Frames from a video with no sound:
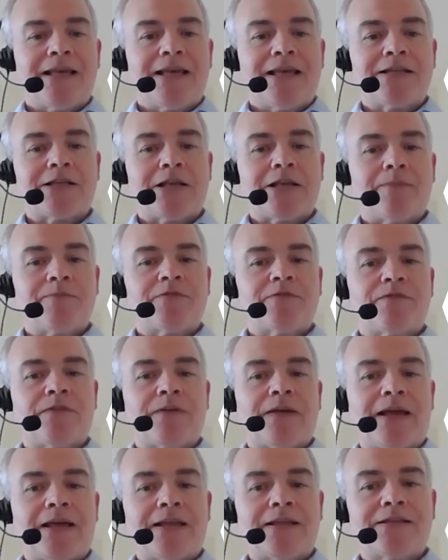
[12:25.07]
in terms of
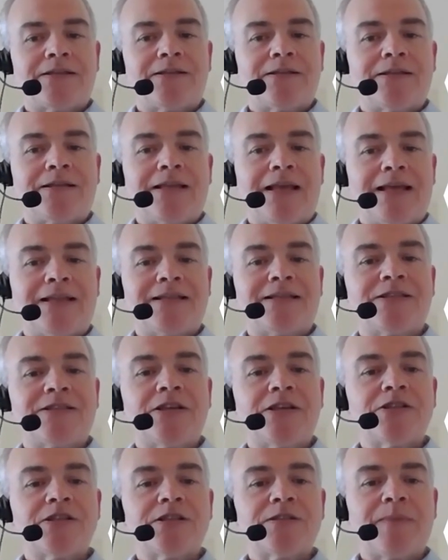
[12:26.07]
uh, uh,
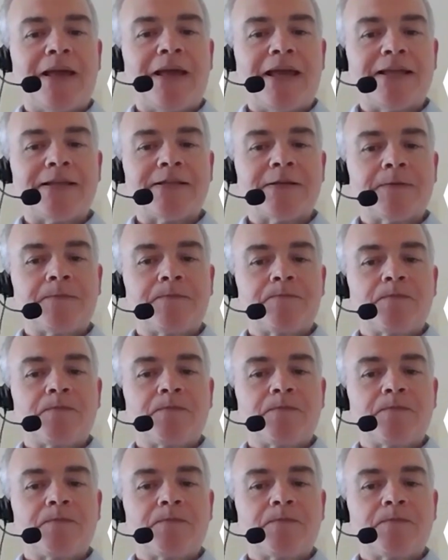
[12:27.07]
decisions made,